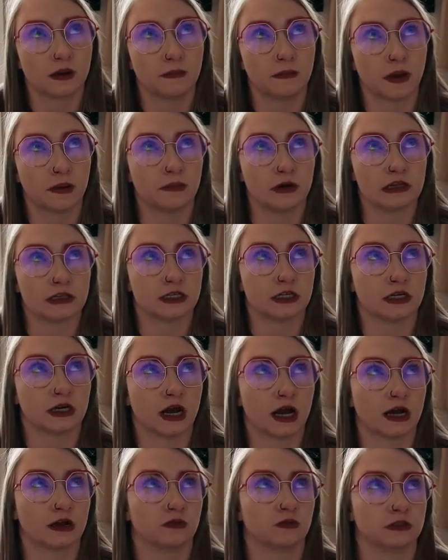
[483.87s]
my brother
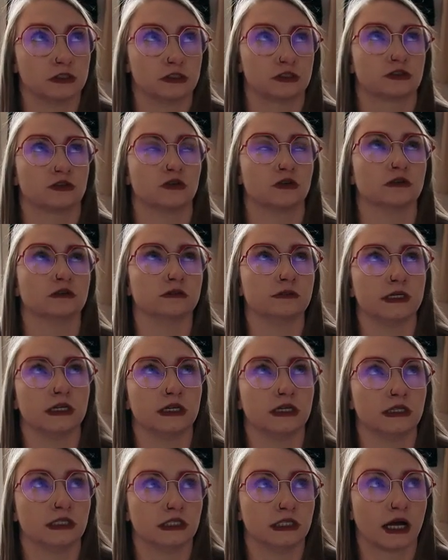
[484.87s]
had once told
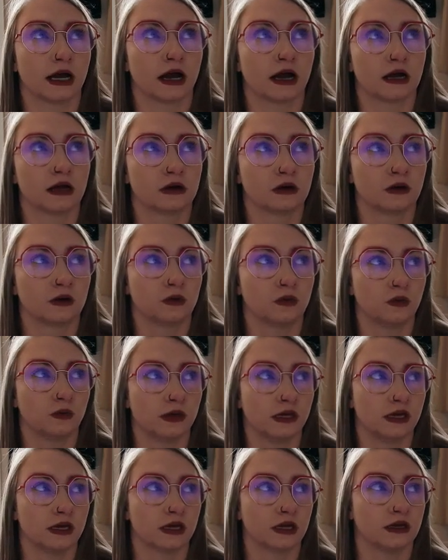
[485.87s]
me that
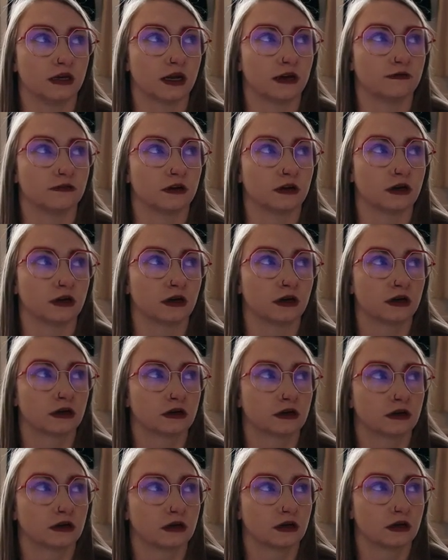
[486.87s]
we can never
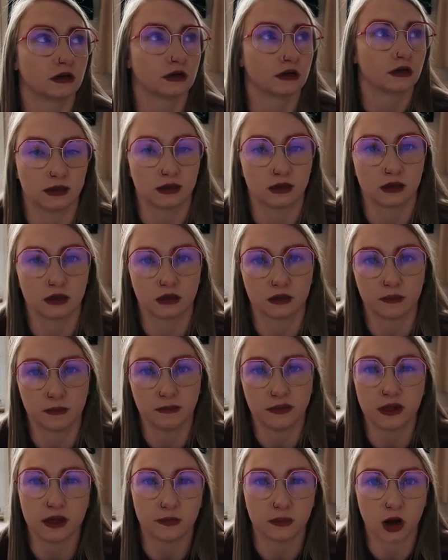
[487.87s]

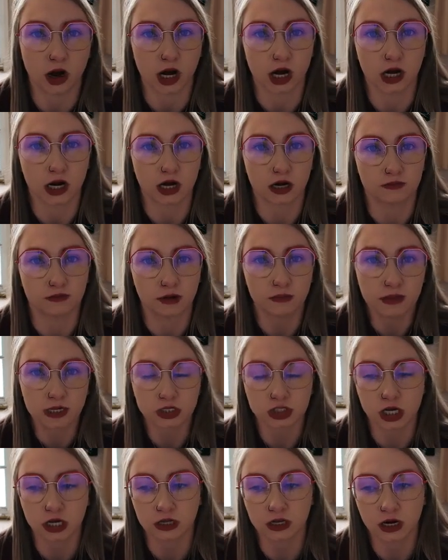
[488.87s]
be apart from
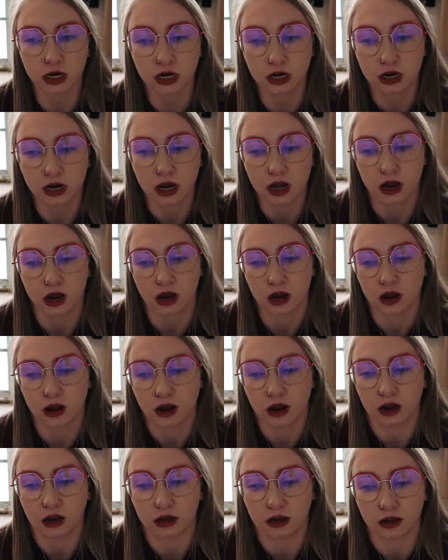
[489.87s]
each other.
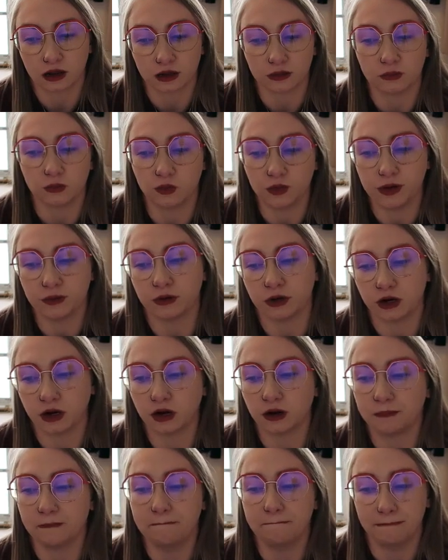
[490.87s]
We
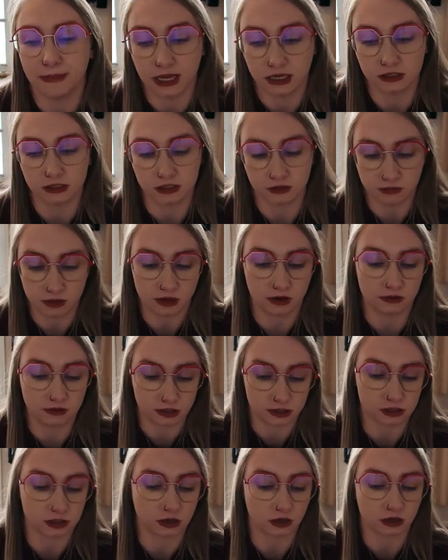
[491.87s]
were meant to be on
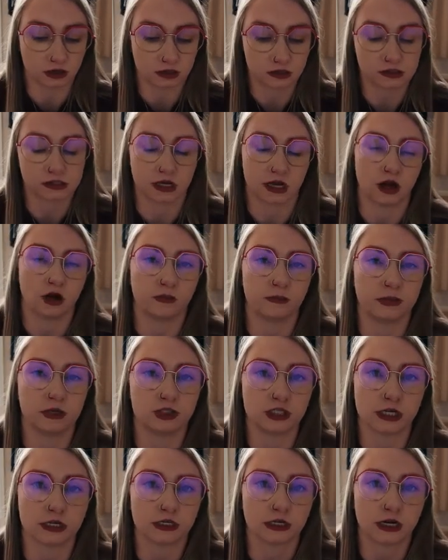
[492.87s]
this earth to help
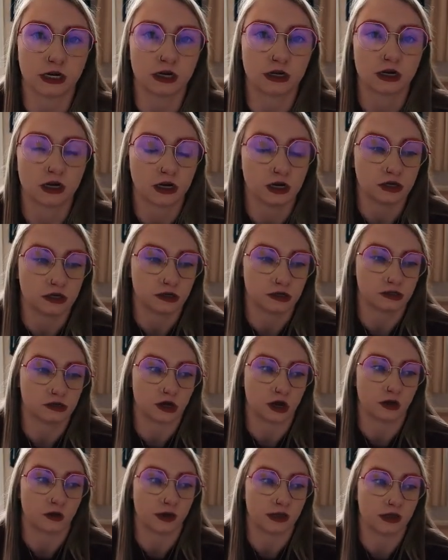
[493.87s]
each other.
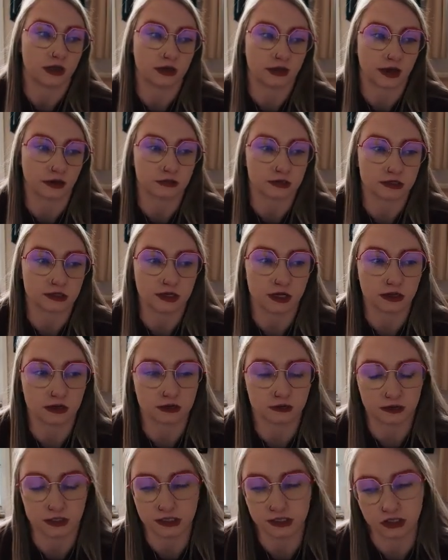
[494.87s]
So I think that was
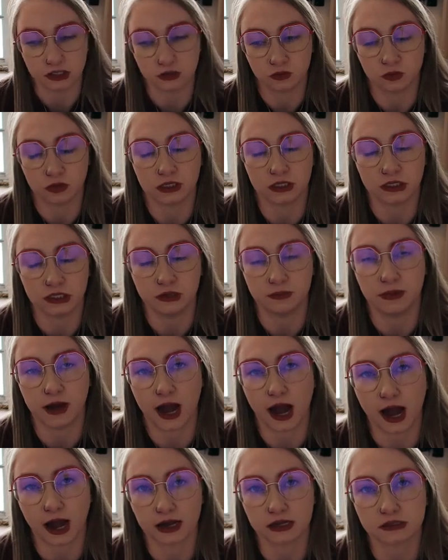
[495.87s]
another reason when he
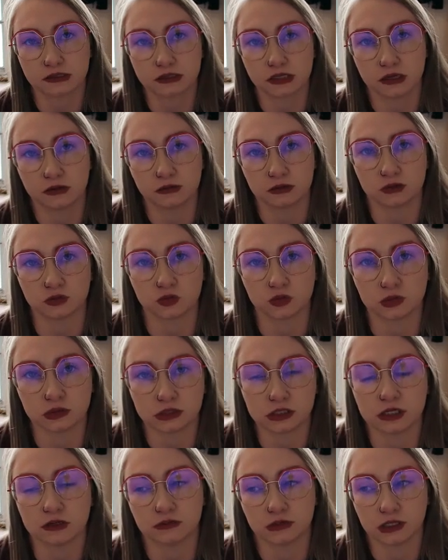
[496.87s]
passed, it was
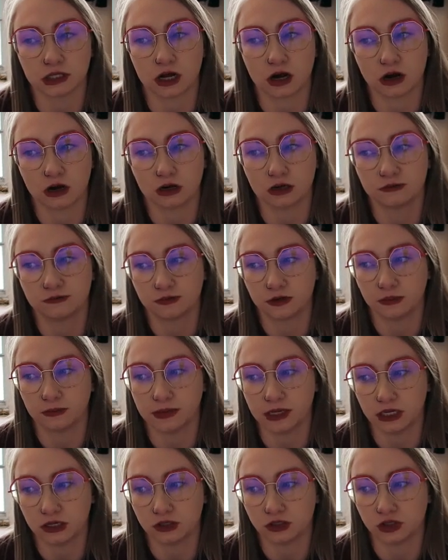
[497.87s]
really, really hard for
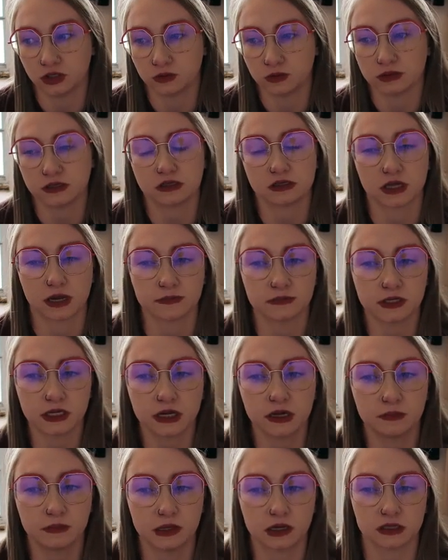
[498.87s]
me to accept
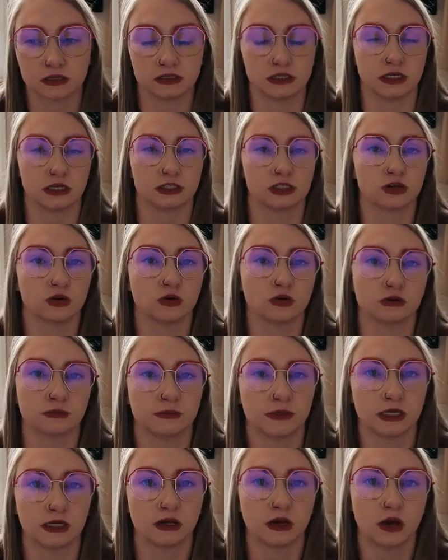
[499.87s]
it, because he had told
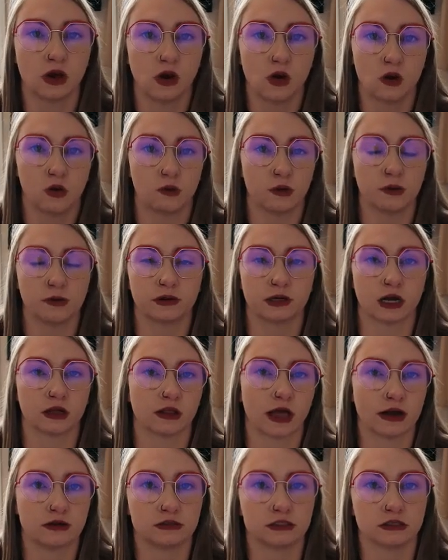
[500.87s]
me we weren't
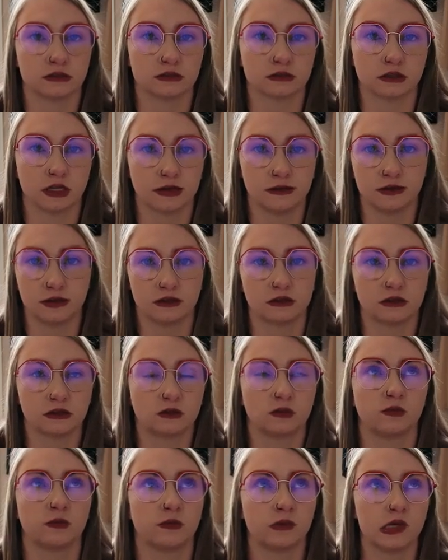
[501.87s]
allowed to
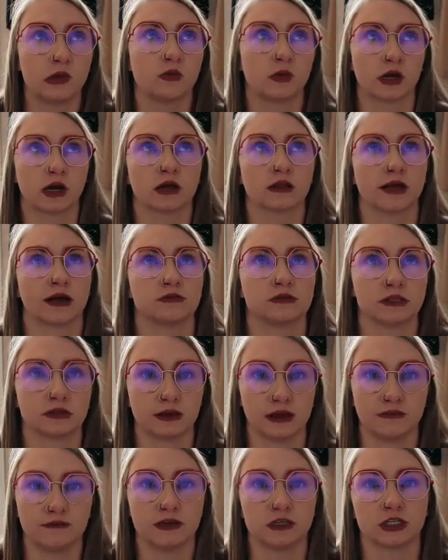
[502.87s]

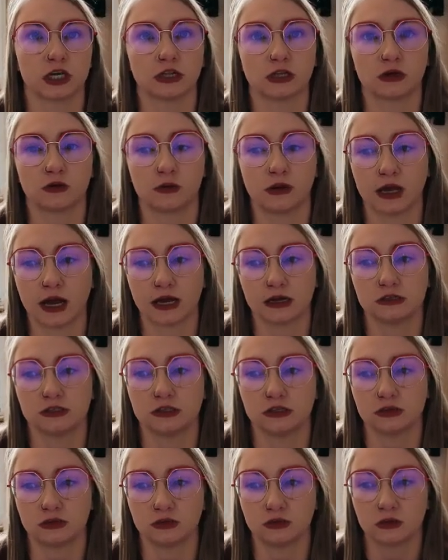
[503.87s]
leave each other. We had
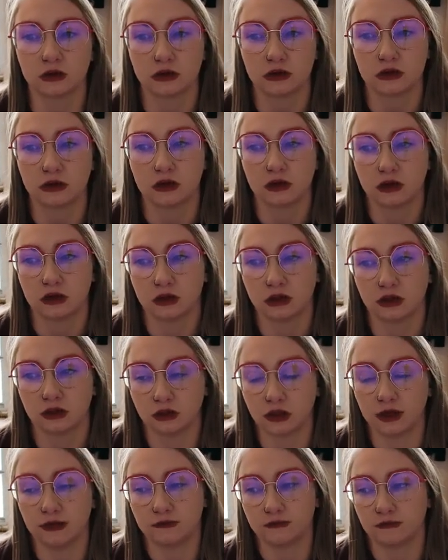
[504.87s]
to
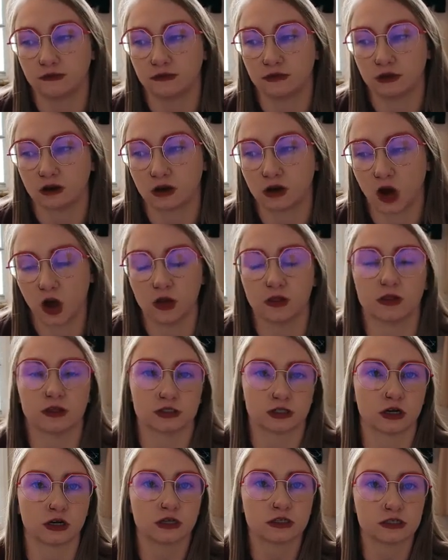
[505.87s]
live on
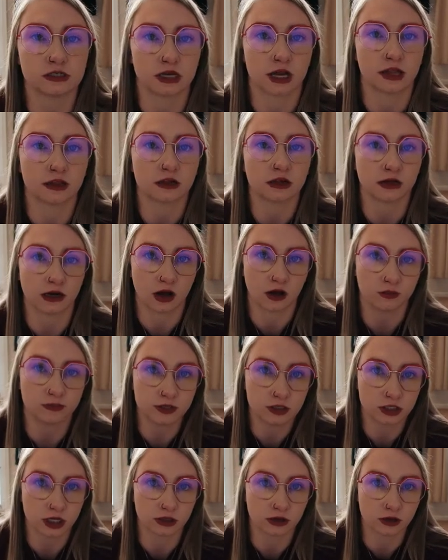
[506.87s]
this earth together and
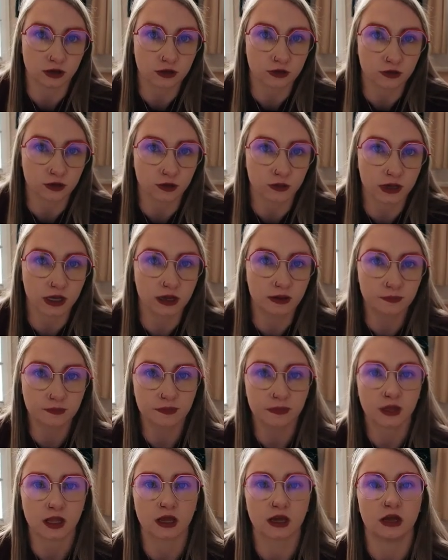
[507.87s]
help each other through it.
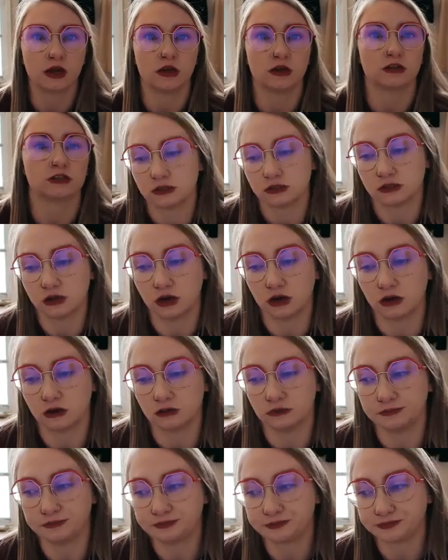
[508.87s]

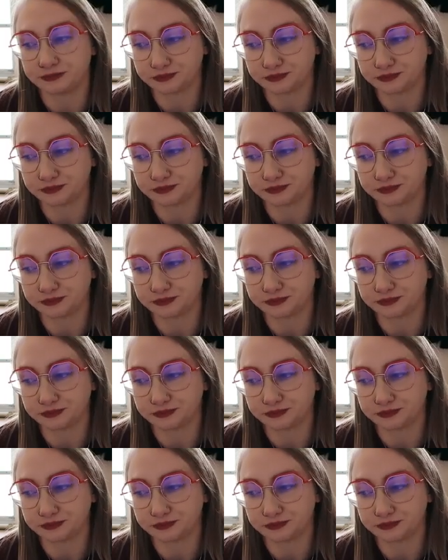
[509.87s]
So